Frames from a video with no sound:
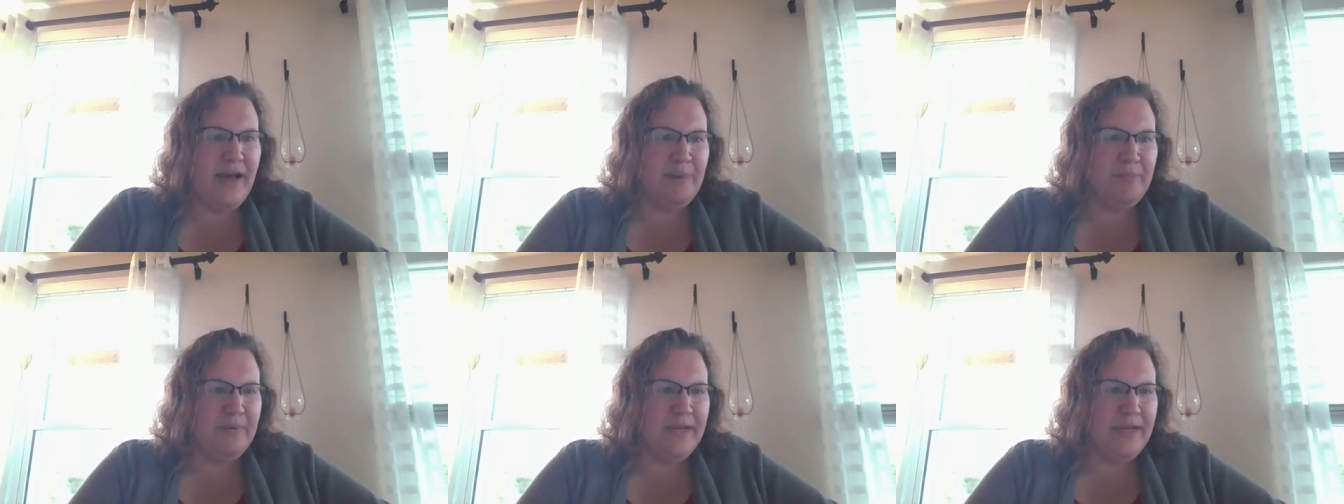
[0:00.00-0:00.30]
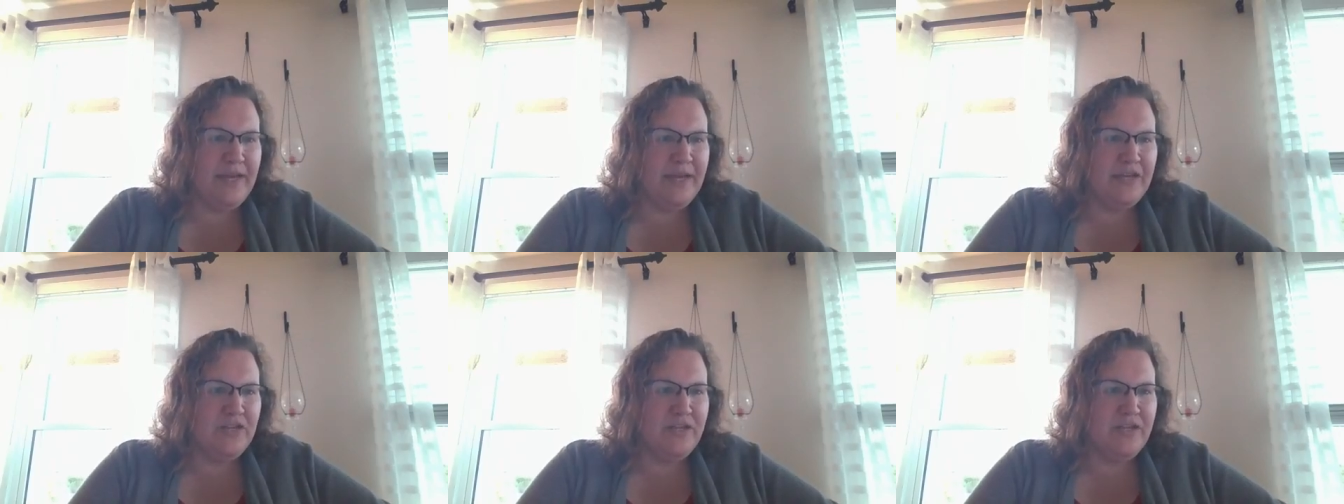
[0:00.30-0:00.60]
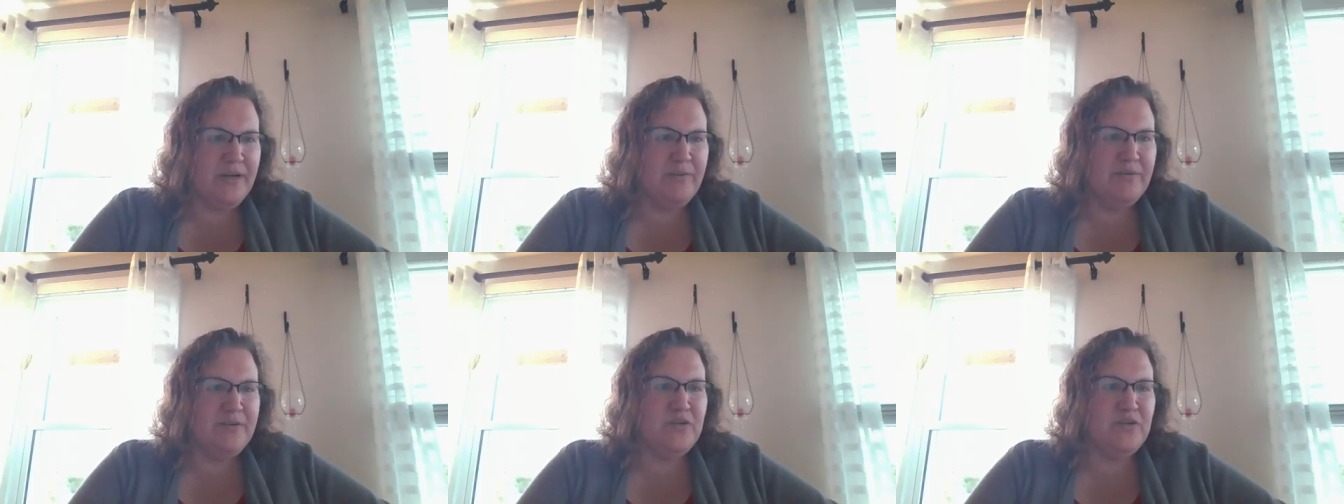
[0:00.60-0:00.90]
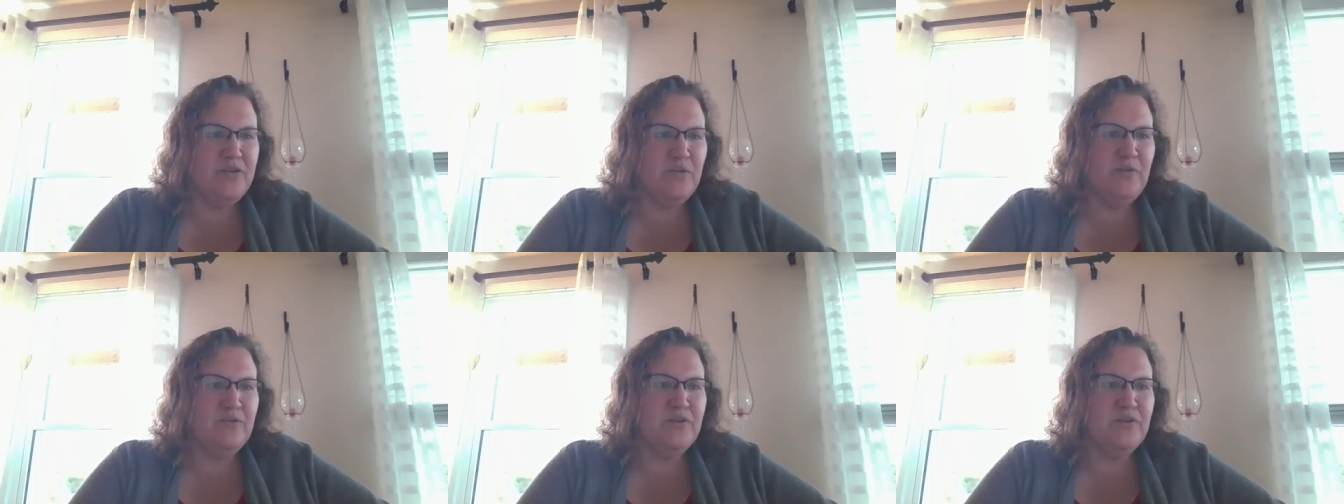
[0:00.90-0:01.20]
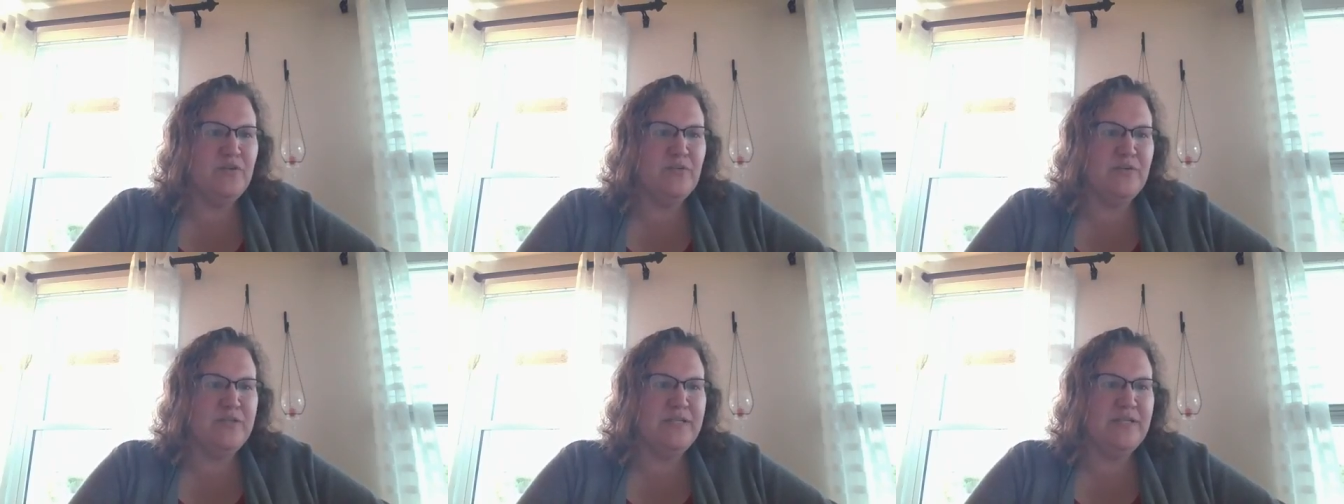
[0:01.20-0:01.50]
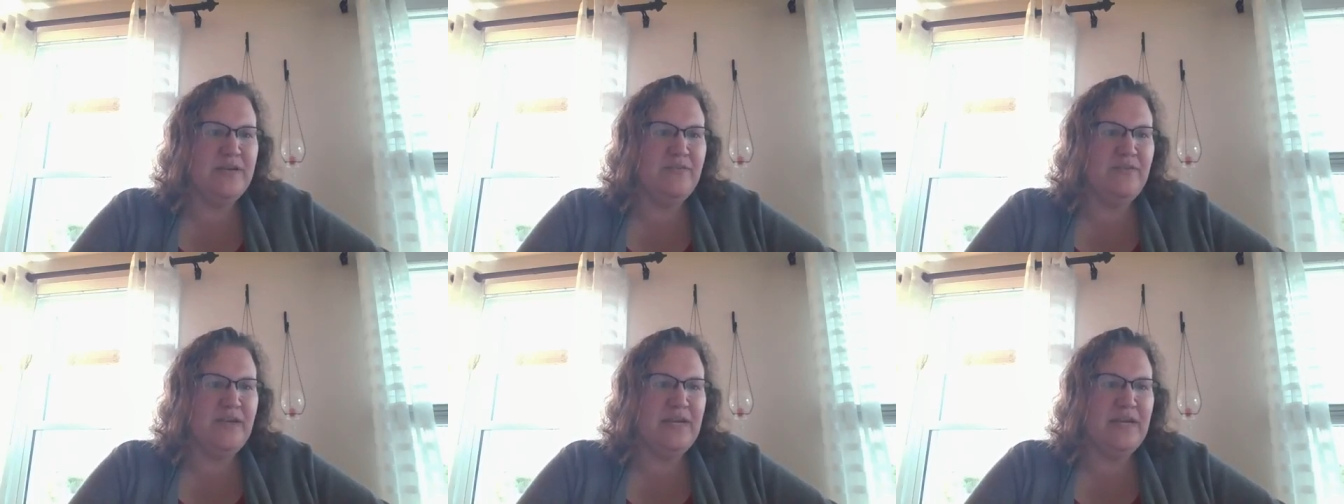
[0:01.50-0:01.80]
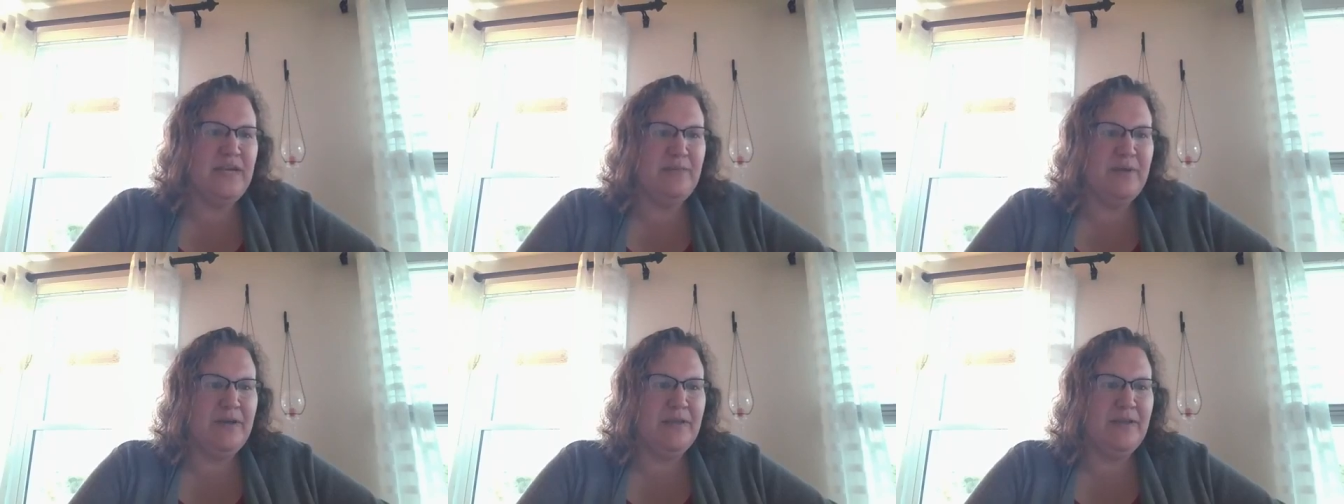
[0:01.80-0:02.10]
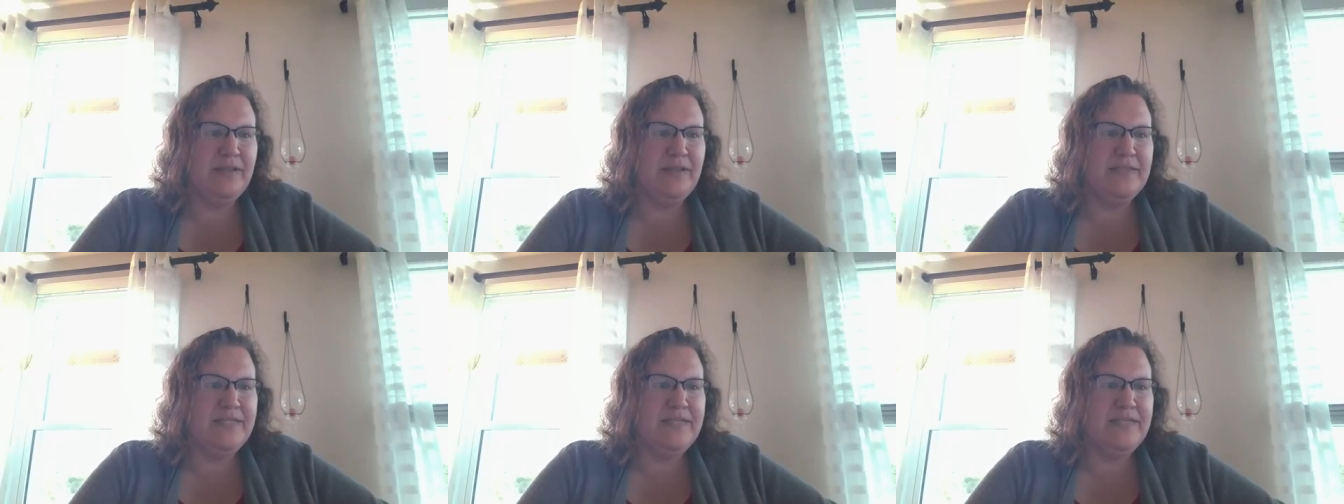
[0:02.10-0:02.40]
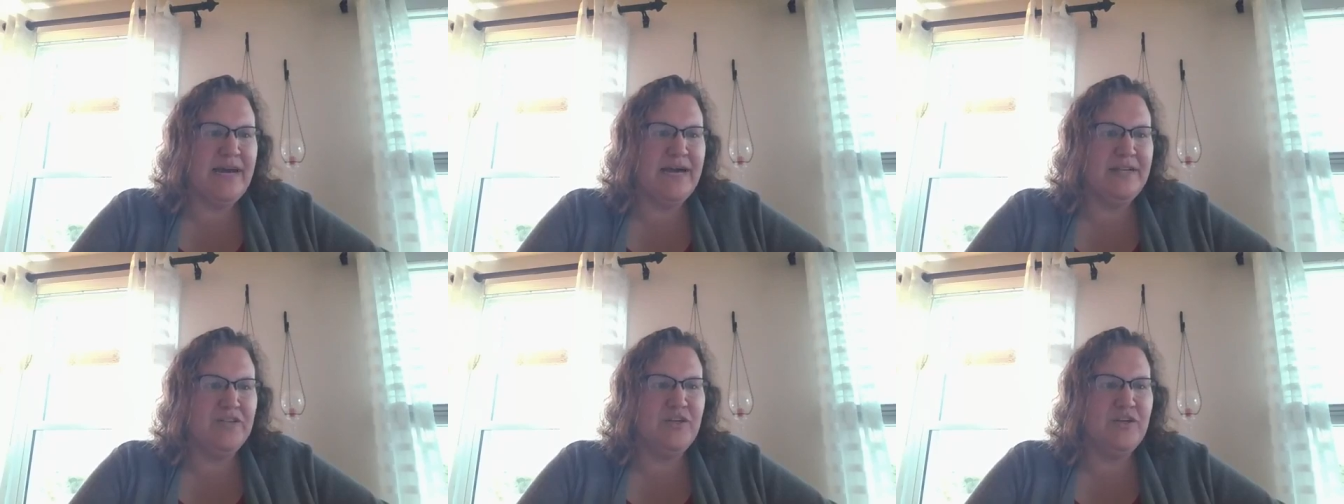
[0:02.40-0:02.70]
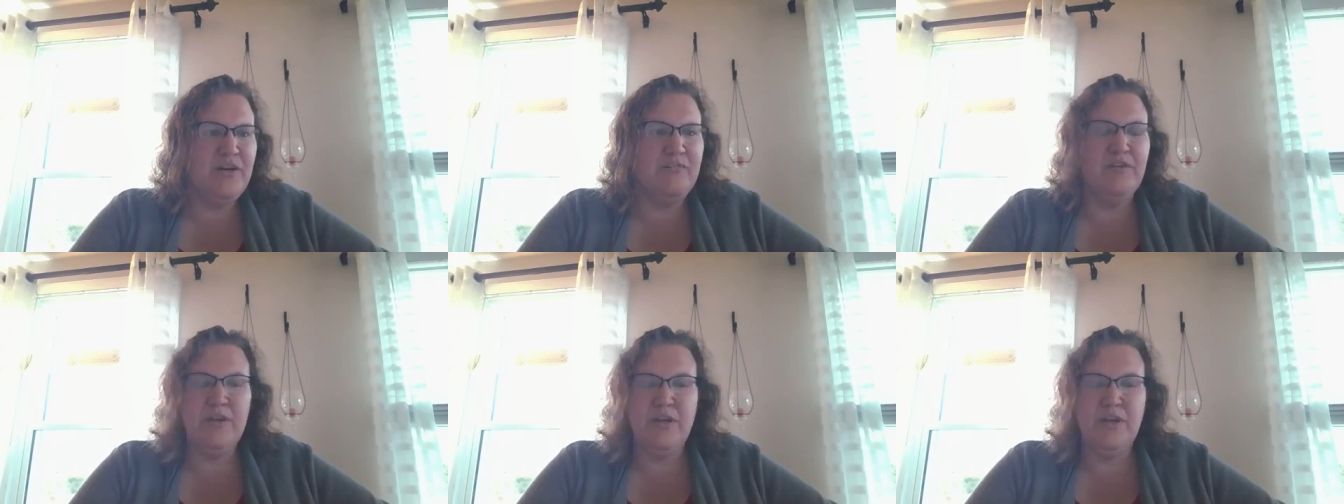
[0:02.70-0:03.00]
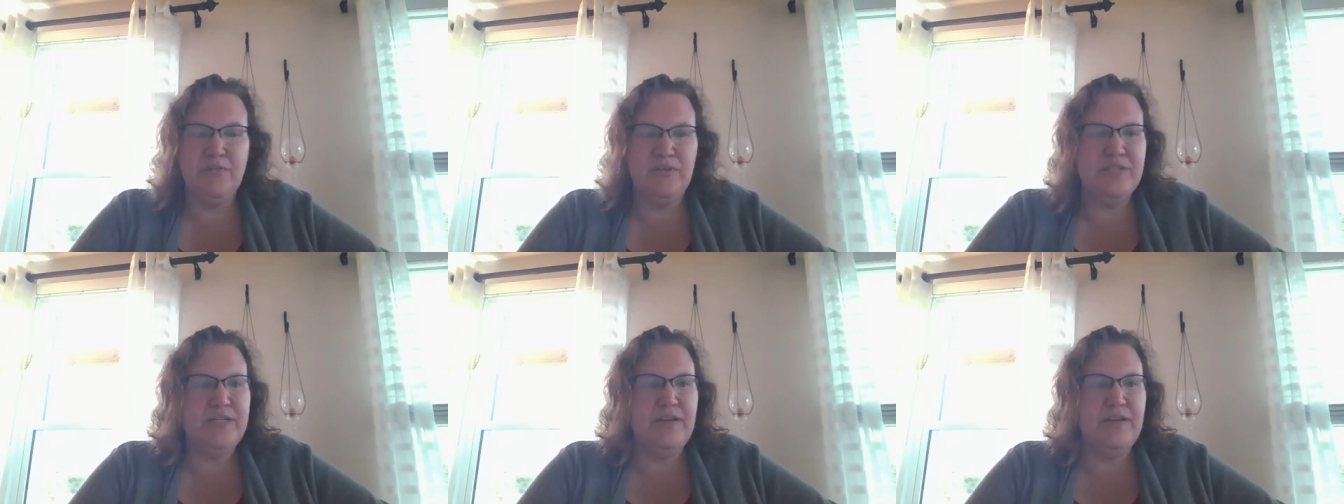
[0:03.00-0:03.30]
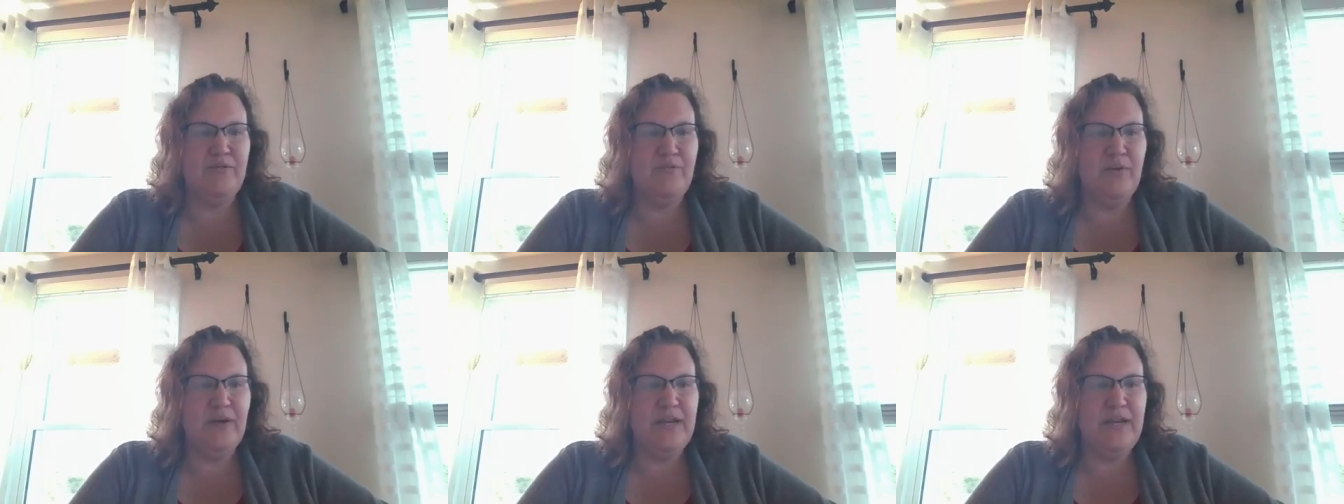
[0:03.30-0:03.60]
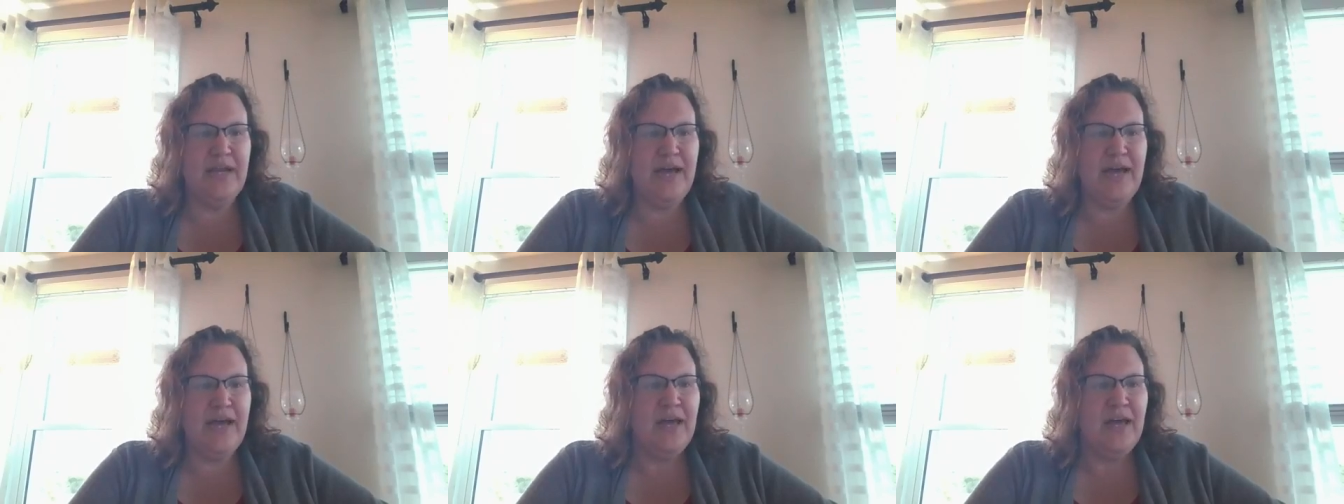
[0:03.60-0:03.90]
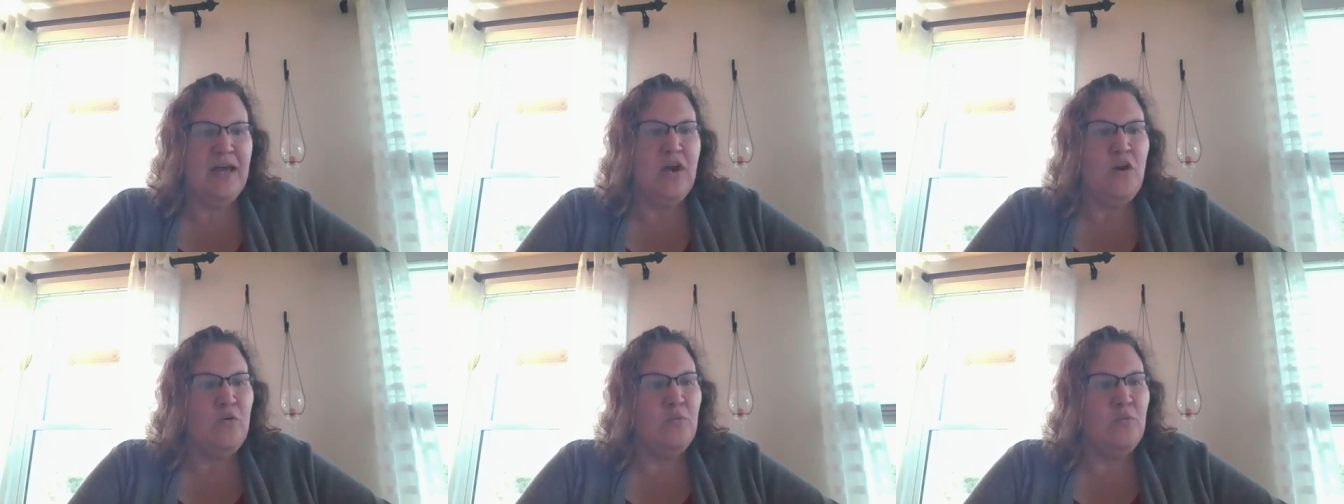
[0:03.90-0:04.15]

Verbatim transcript: application I was told to receive an email on the status. You haven't received one yet.